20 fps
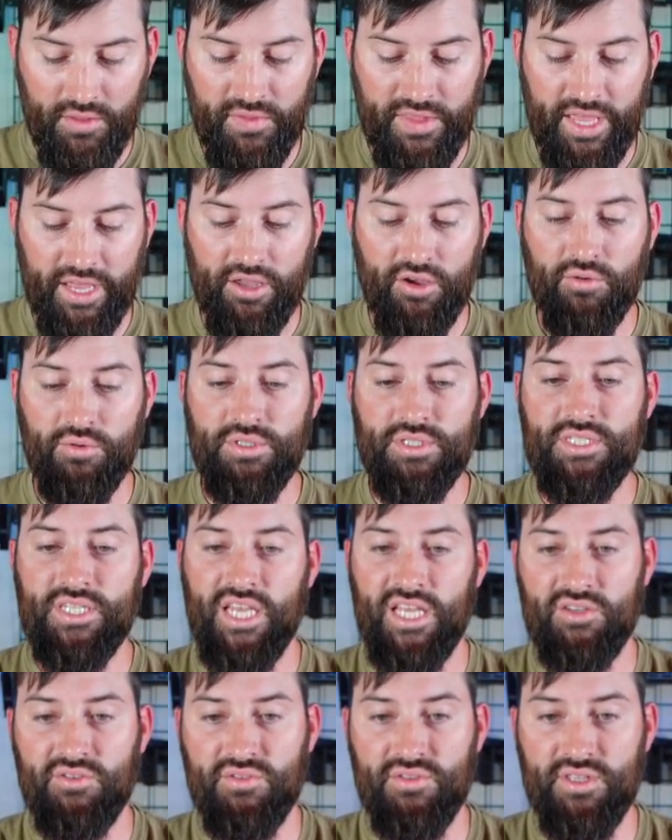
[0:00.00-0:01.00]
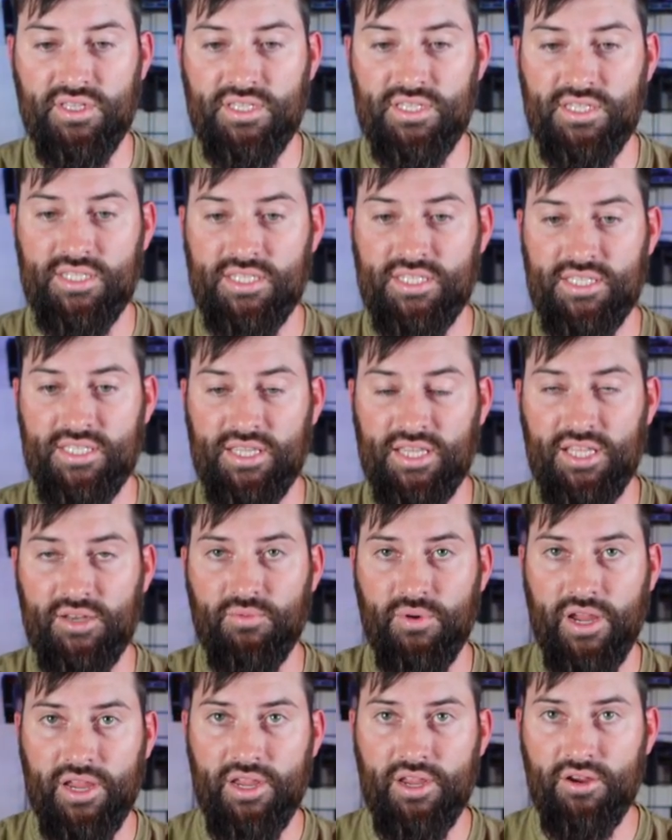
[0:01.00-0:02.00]
that coincides with this slit
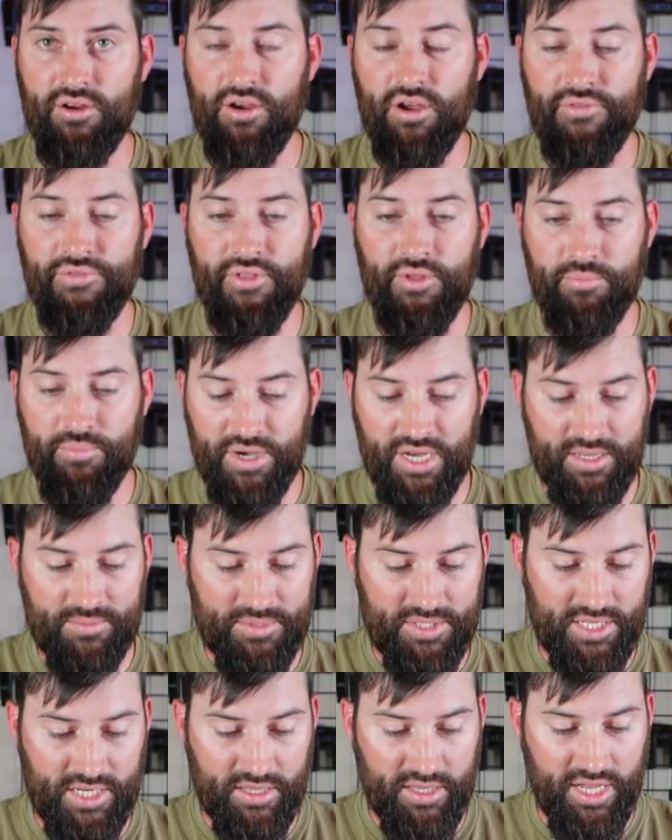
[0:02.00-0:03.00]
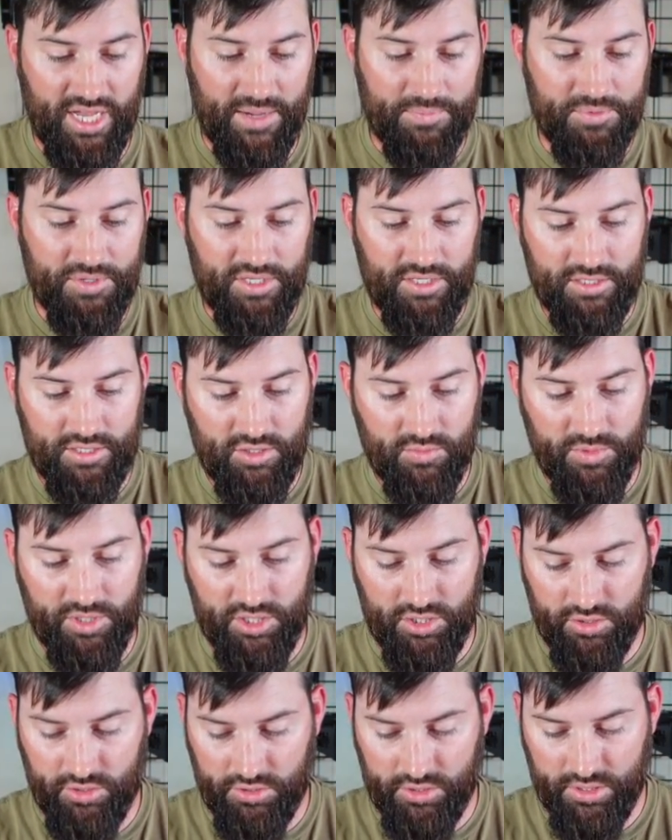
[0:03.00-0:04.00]
right here on the bottom side of the optics. So make
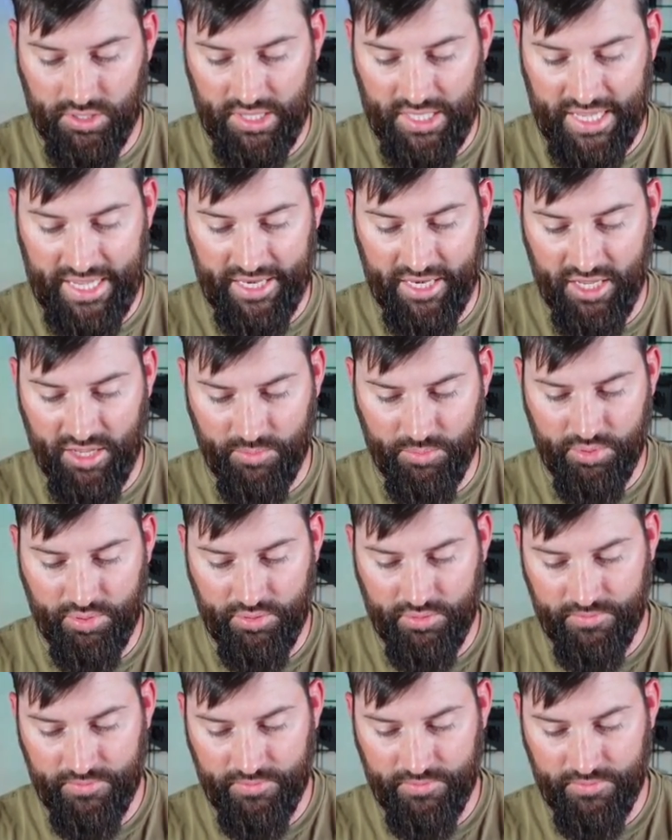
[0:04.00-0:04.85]
sure those line up.